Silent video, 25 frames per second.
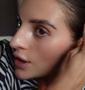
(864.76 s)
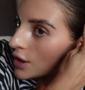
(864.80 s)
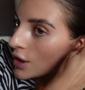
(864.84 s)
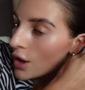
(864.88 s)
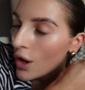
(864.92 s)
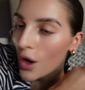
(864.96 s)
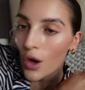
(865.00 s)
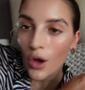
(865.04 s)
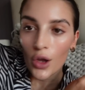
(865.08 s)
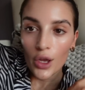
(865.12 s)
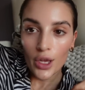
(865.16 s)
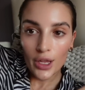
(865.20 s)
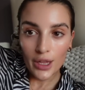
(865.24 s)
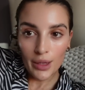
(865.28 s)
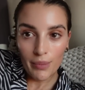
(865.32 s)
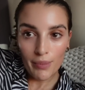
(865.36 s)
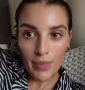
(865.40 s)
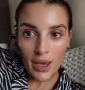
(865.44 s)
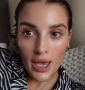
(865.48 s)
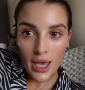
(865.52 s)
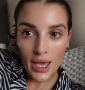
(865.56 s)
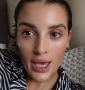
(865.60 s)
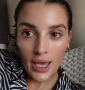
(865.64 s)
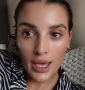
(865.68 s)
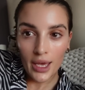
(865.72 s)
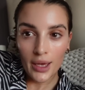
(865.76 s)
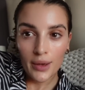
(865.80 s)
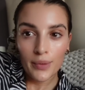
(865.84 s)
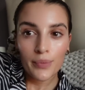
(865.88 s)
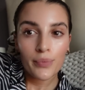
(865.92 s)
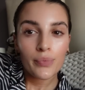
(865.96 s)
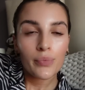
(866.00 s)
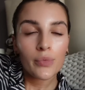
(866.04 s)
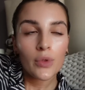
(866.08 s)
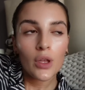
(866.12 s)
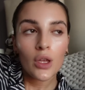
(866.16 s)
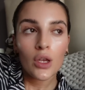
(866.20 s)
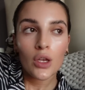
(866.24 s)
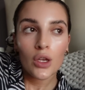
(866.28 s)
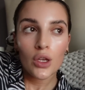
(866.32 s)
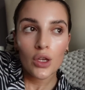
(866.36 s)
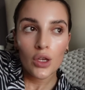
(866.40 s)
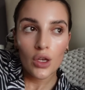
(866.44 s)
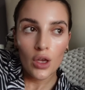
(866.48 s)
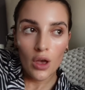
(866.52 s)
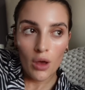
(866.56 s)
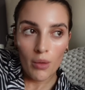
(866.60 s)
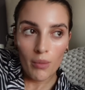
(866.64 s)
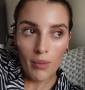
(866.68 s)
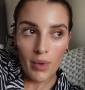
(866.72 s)
got oil in my hair,
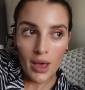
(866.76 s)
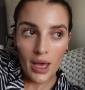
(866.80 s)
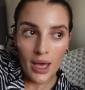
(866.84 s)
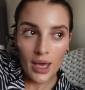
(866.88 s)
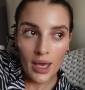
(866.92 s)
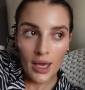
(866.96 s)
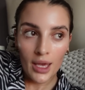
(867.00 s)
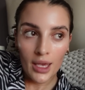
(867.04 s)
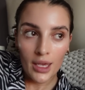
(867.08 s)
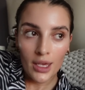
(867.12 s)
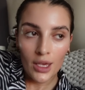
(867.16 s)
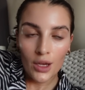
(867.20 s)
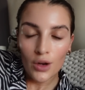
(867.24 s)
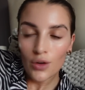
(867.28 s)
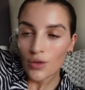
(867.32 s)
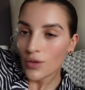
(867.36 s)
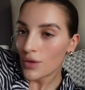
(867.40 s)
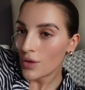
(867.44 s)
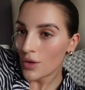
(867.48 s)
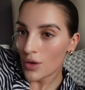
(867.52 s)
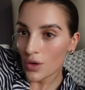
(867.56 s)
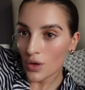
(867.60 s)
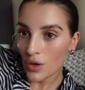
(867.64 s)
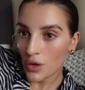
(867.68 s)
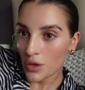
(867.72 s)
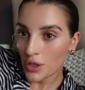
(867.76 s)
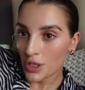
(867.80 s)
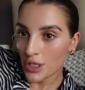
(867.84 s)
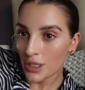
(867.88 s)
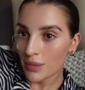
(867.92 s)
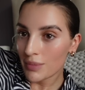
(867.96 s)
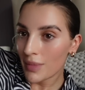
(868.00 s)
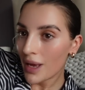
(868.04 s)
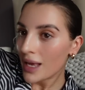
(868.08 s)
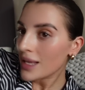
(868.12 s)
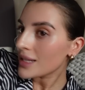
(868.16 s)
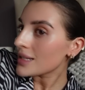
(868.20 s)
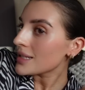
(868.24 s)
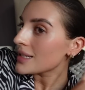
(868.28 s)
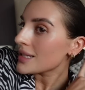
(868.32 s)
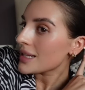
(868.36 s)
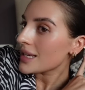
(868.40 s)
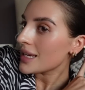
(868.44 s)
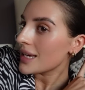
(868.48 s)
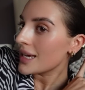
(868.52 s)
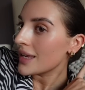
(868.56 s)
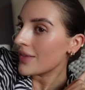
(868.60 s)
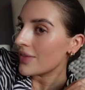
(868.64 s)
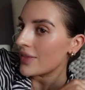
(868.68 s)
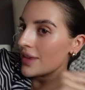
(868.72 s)
got my Grow Gorgeous mask
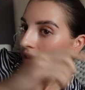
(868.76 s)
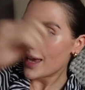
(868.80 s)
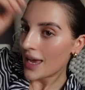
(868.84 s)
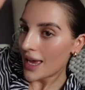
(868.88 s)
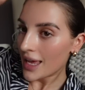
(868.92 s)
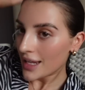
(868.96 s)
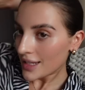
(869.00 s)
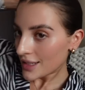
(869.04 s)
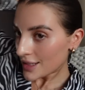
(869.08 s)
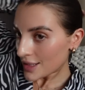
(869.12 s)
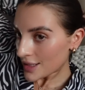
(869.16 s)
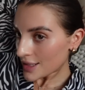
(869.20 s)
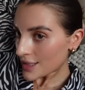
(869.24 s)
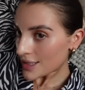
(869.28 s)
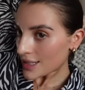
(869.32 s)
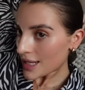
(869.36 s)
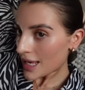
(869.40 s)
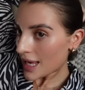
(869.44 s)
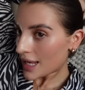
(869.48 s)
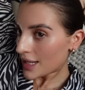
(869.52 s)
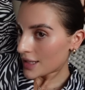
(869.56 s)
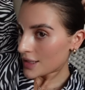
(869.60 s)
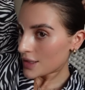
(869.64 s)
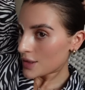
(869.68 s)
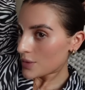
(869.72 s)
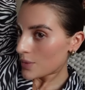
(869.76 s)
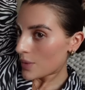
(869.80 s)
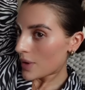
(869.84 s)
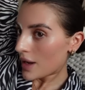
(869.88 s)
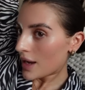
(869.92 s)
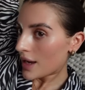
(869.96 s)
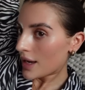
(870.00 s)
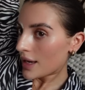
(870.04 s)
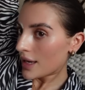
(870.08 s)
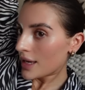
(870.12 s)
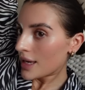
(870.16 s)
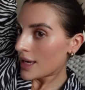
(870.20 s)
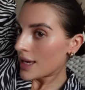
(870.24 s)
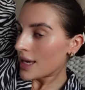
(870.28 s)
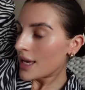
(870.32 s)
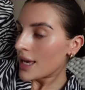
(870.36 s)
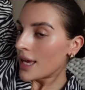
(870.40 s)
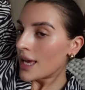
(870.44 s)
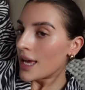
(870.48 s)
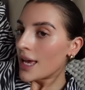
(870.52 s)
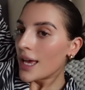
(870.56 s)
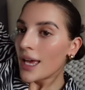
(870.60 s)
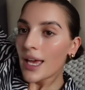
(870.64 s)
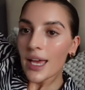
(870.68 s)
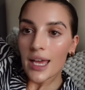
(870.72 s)
in the ends, hence why
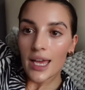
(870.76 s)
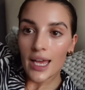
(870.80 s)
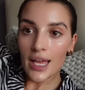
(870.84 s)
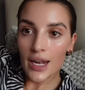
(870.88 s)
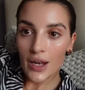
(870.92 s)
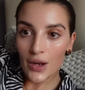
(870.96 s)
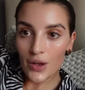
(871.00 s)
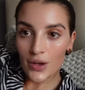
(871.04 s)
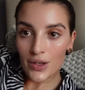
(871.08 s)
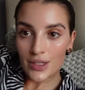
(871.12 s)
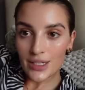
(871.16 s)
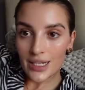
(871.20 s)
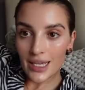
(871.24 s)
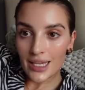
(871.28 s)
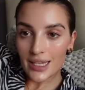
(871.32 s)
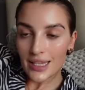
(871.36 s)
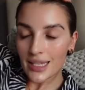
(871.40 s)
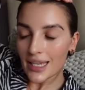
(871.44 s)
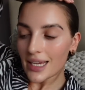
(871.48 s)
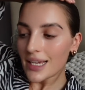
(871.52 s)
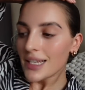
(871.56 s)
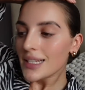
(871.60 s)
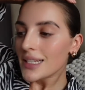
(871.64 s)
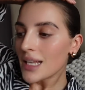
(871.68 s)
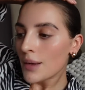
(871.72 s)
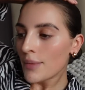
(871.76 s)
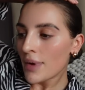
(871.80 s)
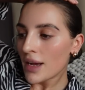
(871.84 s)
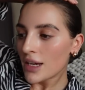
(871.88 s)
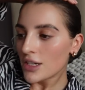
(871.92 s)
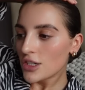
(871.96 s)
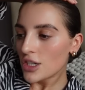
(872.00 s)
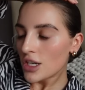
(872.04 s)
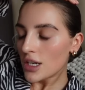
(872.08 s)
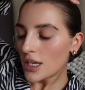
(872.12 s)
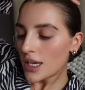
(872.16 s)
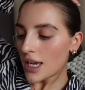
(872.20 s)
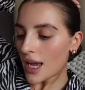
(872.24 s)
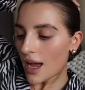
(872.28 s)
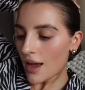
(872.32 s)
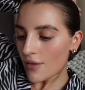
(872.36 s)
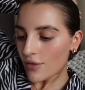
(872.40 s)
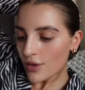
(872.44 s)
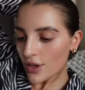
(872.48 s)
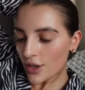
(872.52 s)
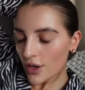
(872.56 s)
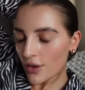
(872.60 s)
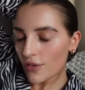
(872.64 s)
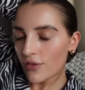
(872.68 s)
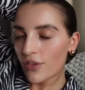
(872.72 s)
it looks like this. I'm actually
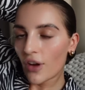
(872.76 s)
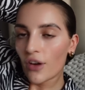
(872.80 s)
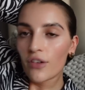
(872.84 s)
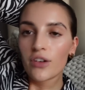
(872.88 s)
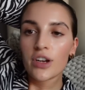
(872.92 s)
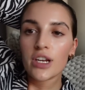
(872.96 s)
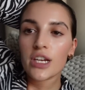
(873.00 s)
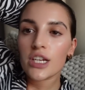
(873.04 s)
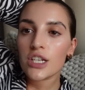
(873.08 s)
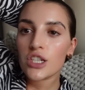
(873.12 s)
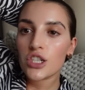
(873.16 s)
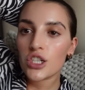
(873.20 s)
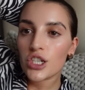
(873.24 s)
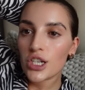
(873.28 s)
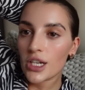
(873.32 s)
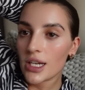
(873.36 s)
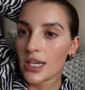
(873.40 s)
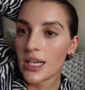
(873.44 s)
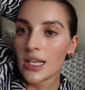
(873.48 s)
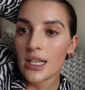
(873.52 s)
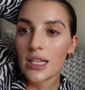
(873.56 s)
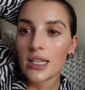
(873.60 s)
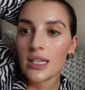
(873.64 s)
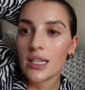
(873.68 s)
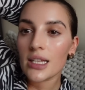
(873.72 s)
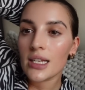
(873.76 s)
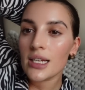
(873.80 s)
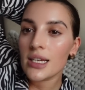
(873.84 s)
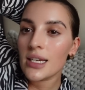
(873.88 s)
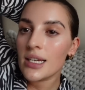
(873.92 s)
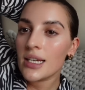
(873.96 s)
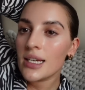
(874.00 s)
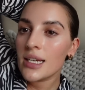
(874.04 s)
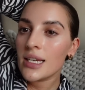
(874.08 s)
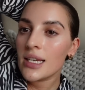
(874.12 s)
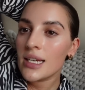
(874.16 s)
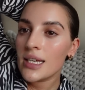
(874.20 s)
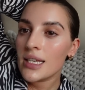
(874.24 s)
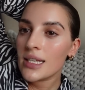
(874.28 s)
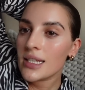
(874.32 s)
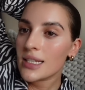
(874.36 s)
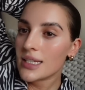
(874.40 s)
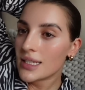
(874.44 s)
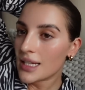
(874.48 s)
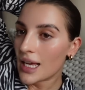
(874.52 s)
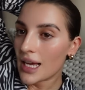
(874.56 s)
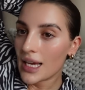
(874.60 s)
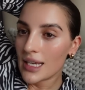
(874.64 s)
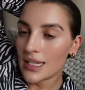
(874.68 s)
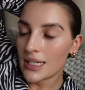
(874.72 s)
having a very chill
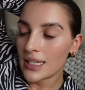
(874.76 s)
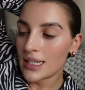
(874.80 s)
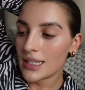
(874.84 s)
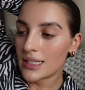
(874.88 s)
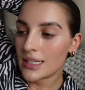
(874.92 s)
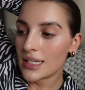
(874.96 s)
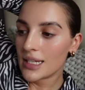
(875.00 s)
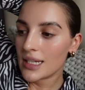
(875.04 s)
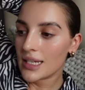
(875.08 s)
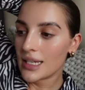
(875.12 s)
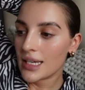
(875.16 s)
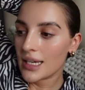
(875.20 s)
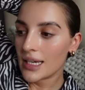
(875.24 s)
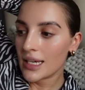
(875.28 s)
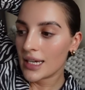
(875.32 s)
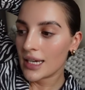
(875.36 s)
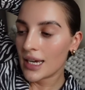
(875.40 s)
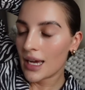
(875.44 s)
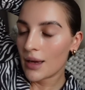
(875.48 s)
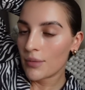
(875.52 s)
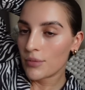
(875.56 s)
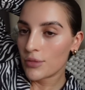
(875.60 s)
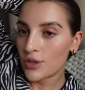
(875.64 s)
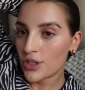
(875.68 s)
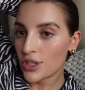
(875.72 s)
Saturday today. I'm